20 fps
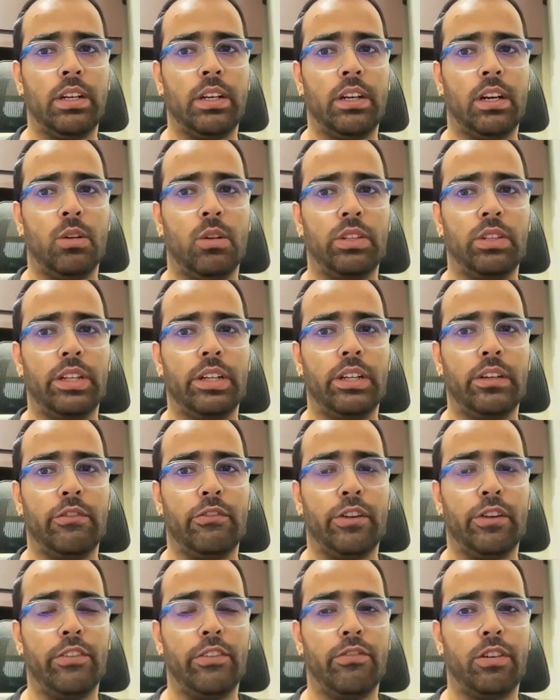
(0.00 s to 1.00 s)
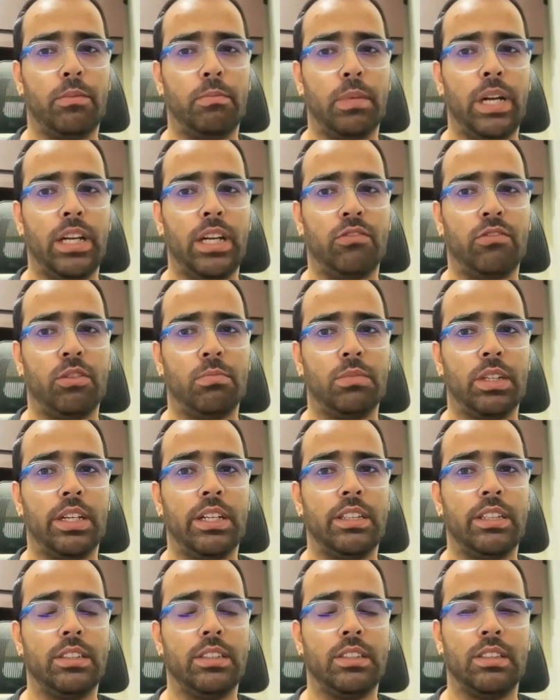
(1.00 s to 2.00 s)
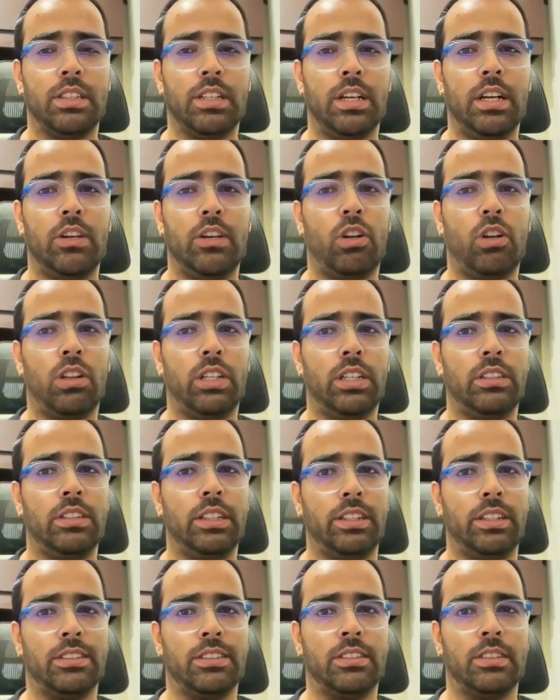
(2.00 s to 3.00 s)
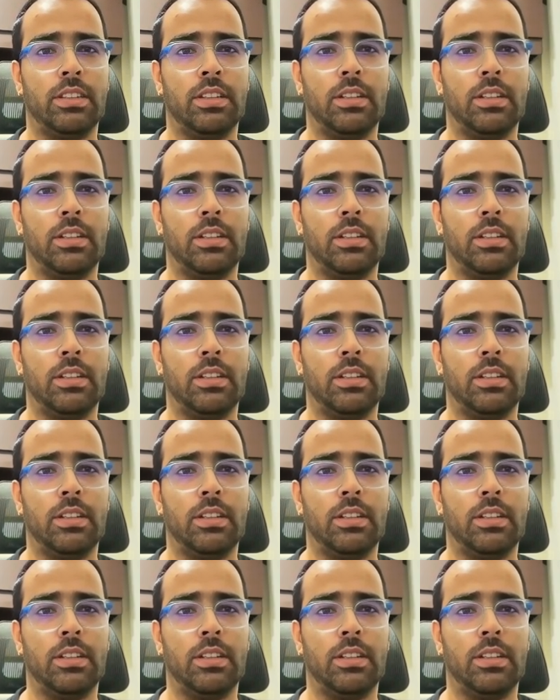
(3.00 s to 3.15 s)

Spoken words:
and how they are different from platform threads and all that things.